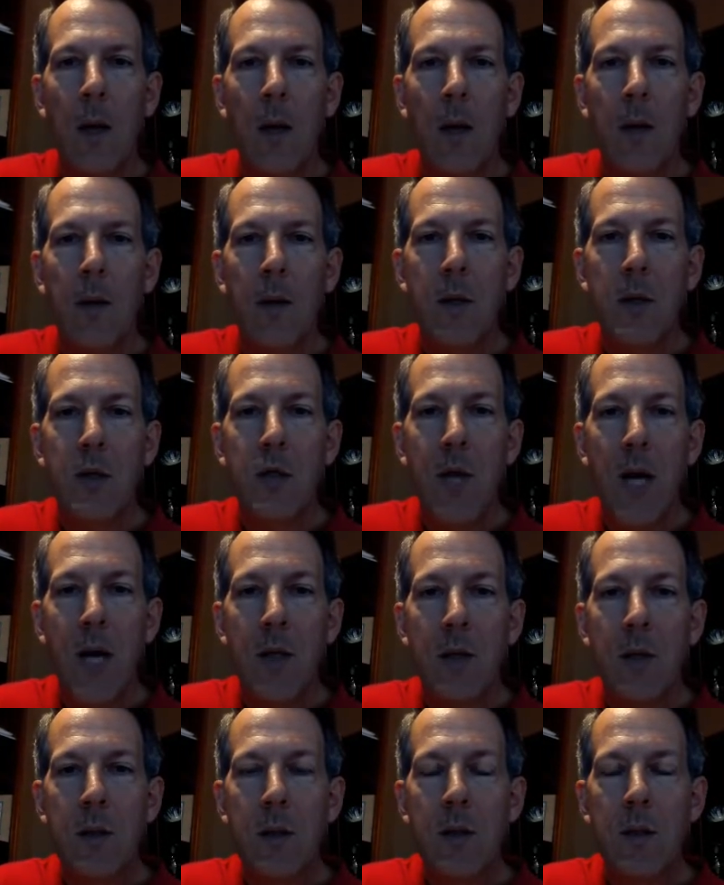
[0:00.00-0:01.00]
These
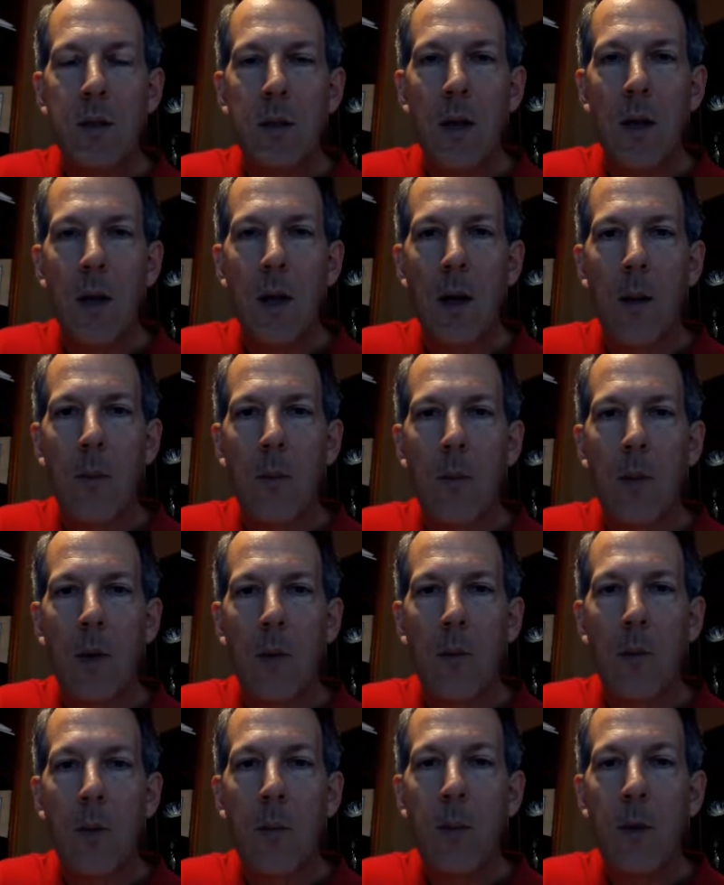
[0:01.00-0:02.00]
changes,
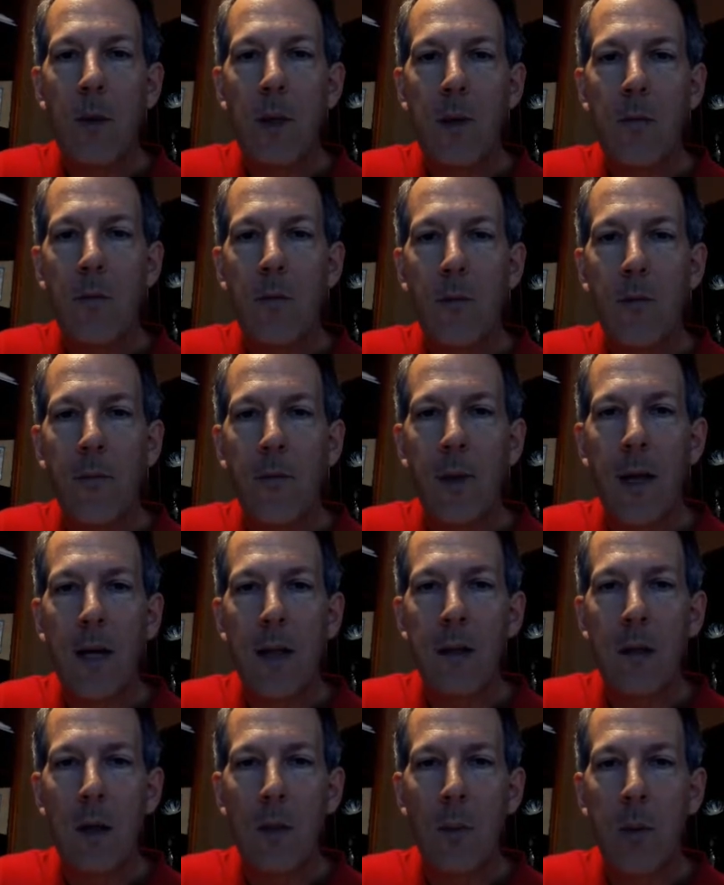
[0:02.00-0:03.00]
we believe,
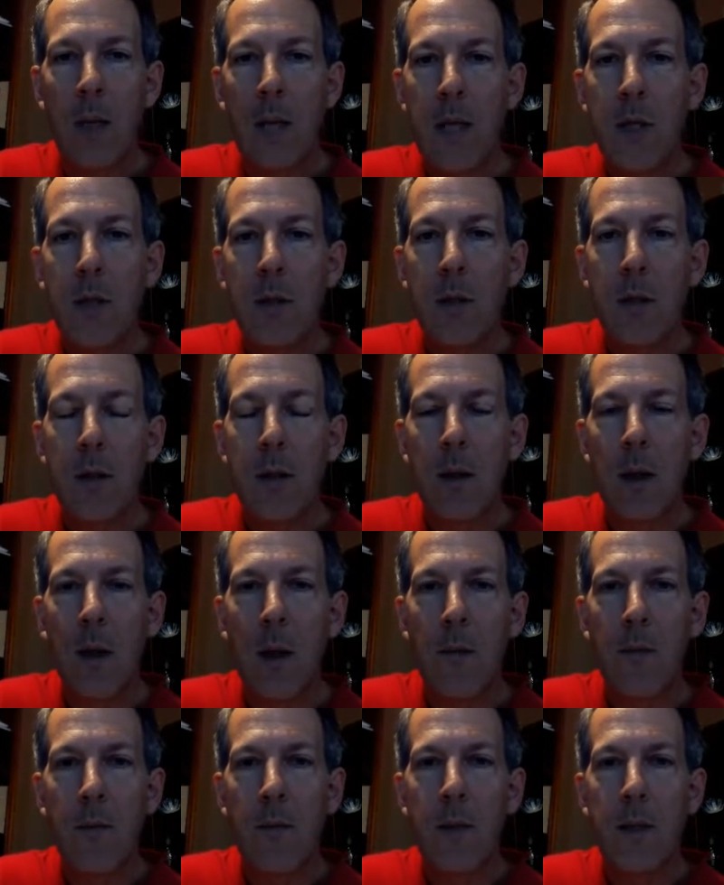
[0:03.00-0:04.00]
reflect ablation
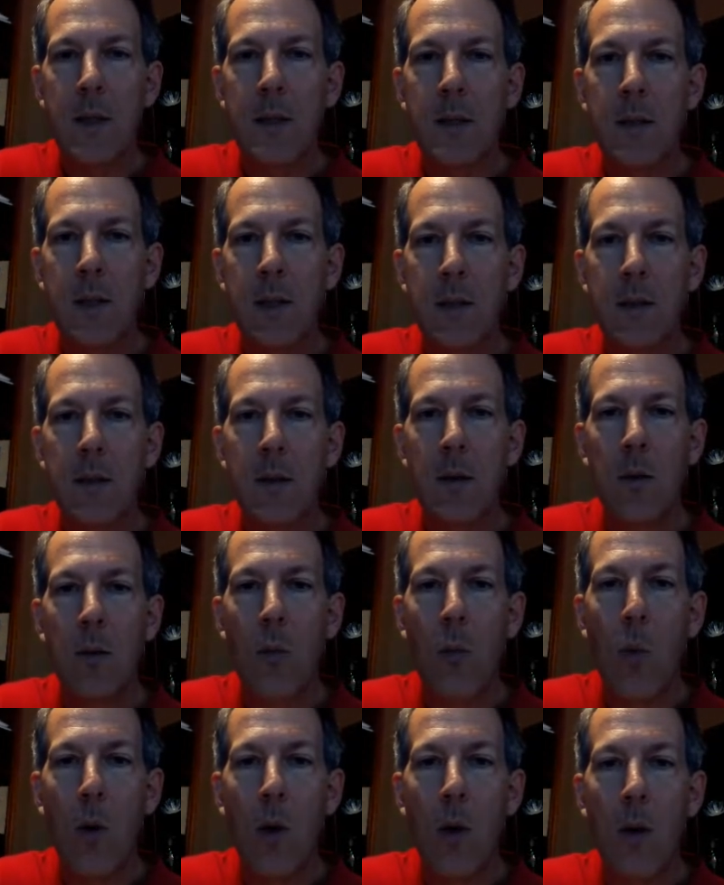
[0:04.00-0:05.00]
of the cyst
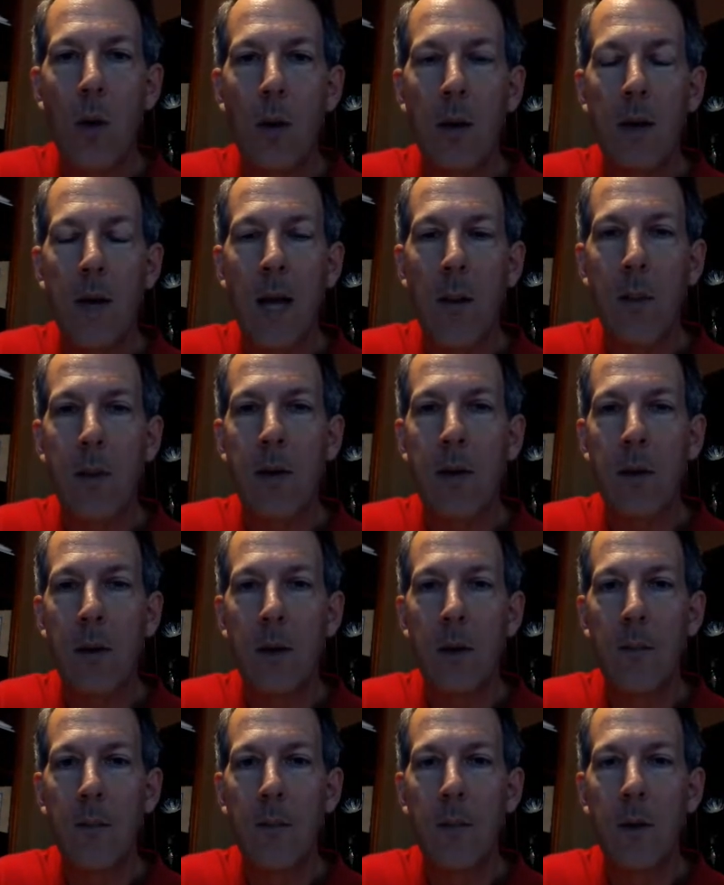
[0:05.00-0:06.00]
wall epithelium.